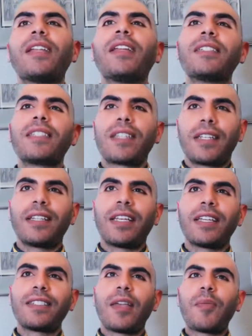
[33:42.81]
I studied
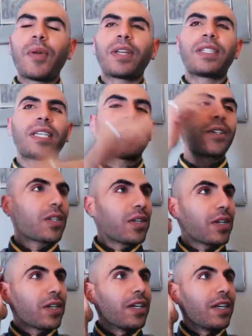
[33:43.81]
landscape architecture,